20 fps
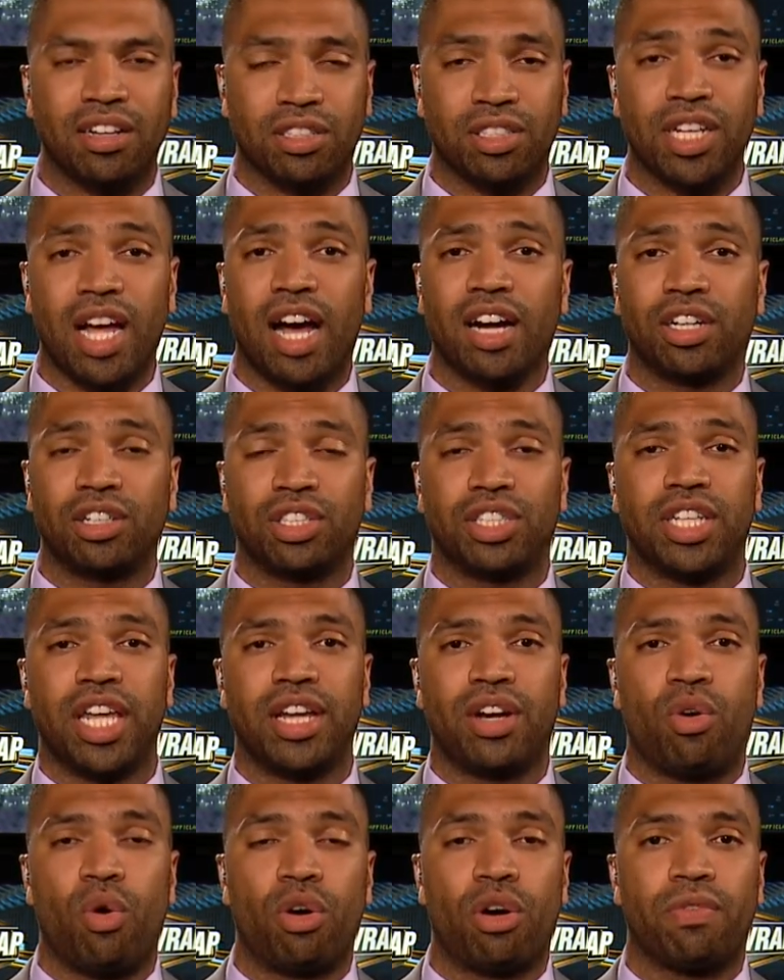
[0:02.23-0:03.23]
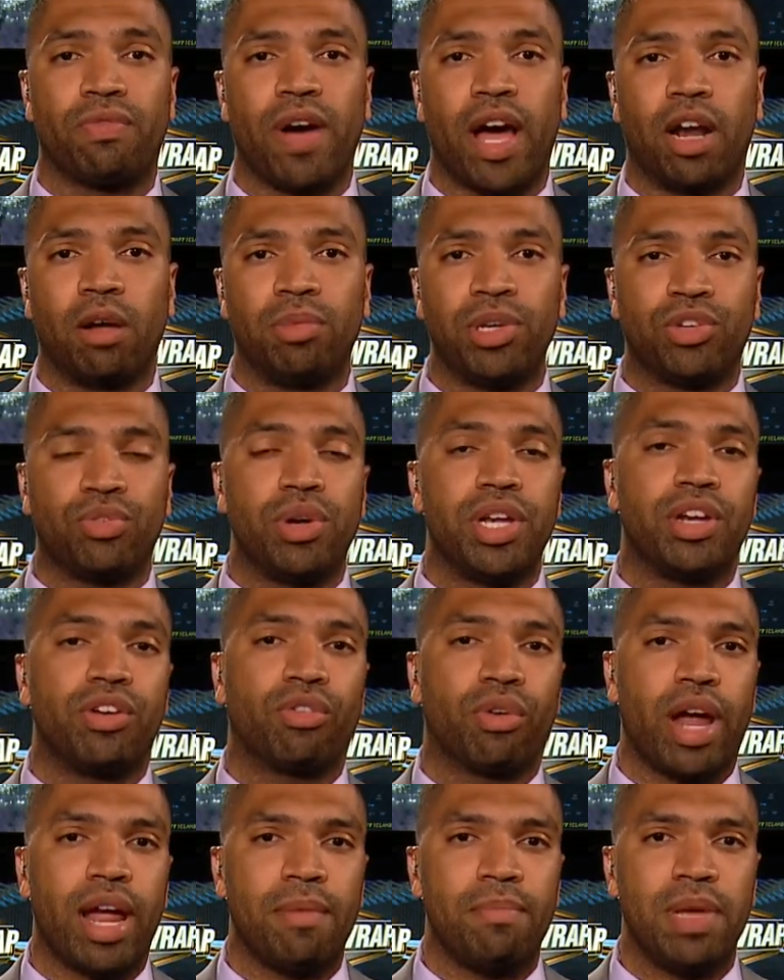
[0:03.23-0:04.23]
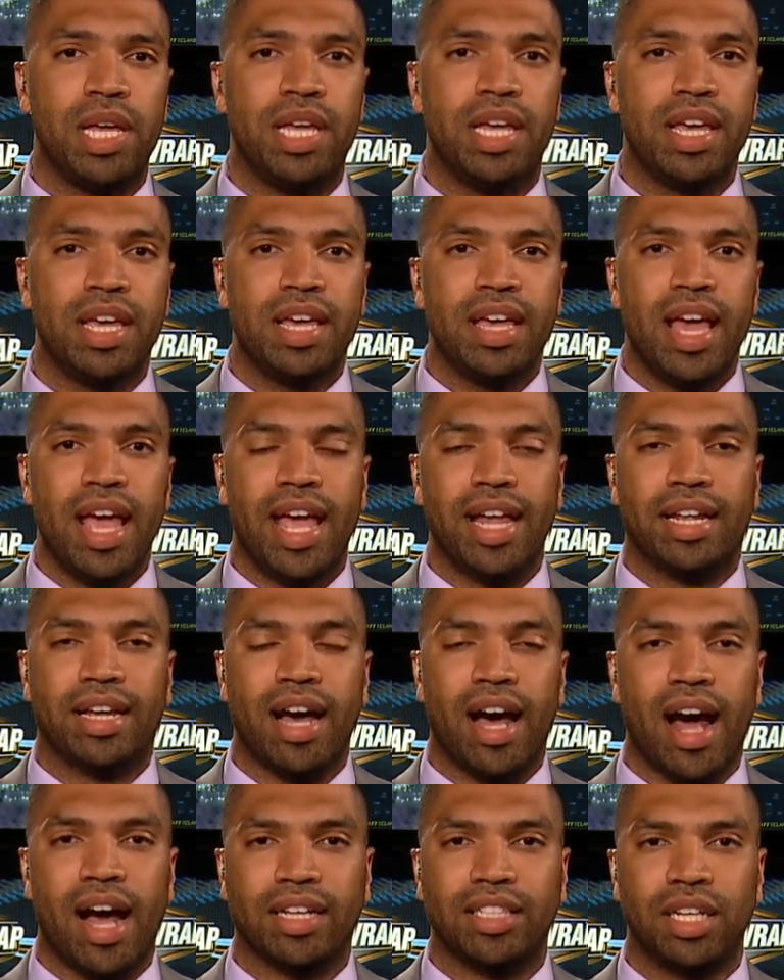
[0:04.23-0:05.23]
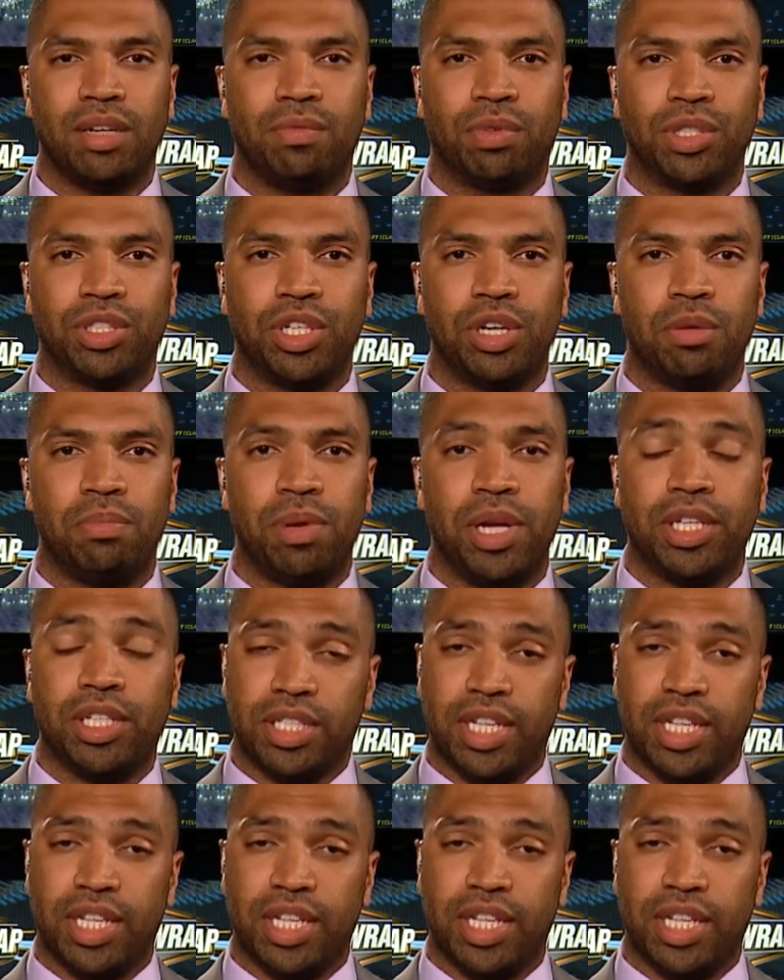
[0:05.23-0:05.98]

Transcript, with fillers: soccer state quarterfinal between Granby and Cox in Virginia Beach.